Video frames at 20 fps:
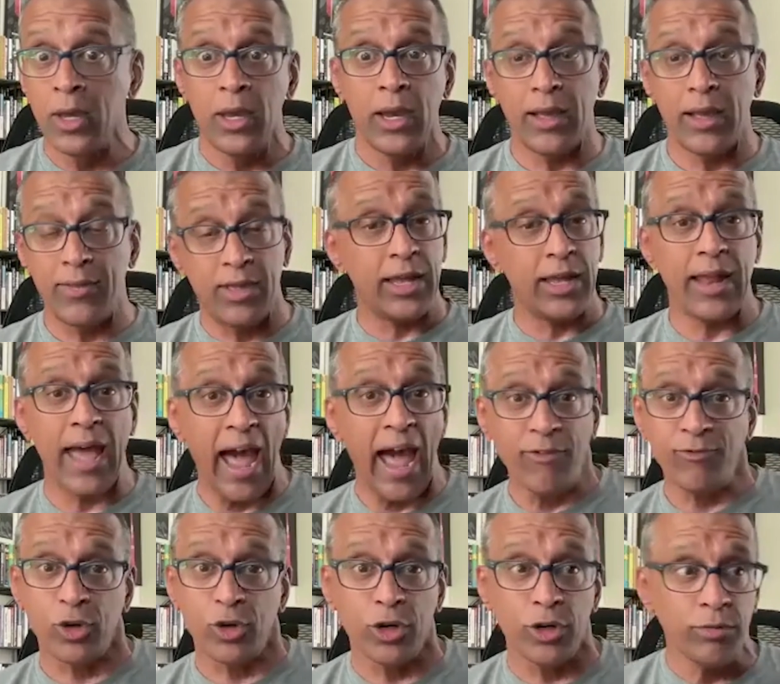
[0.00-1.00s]
and then
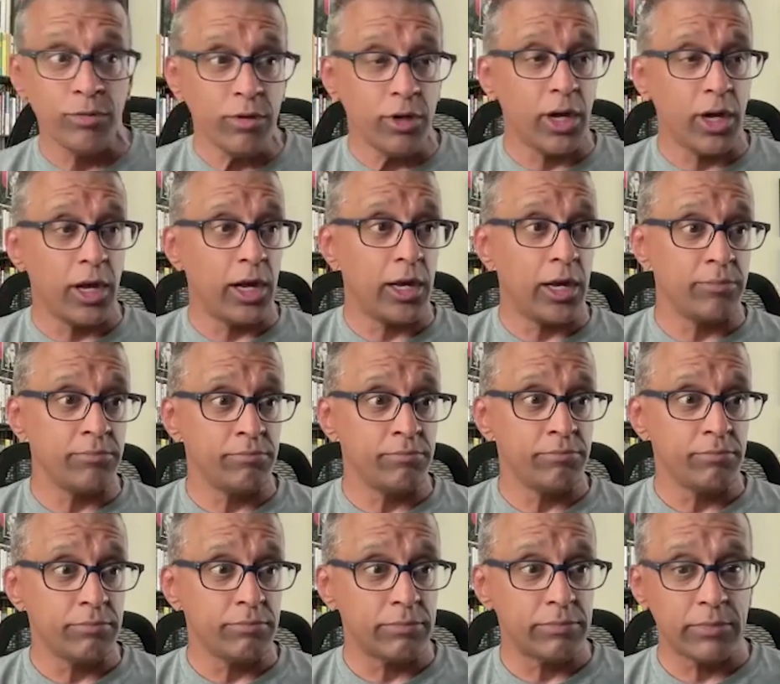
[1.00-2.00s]
after, and
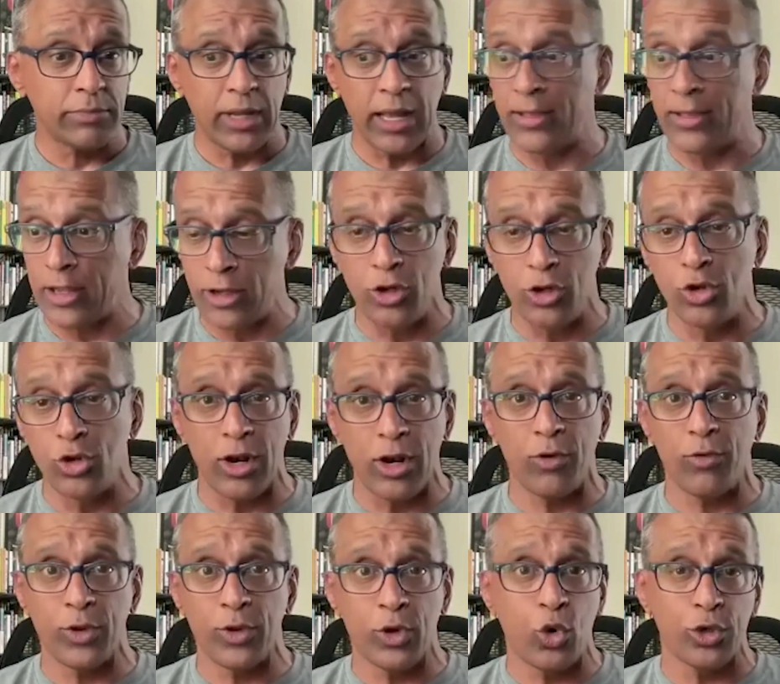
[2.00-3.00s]
then you do that over
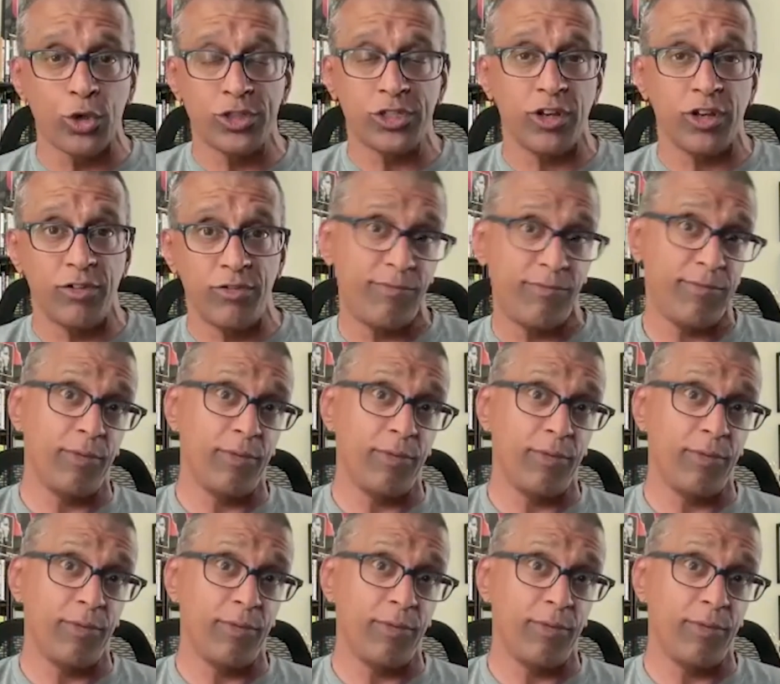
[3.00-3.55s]
the course of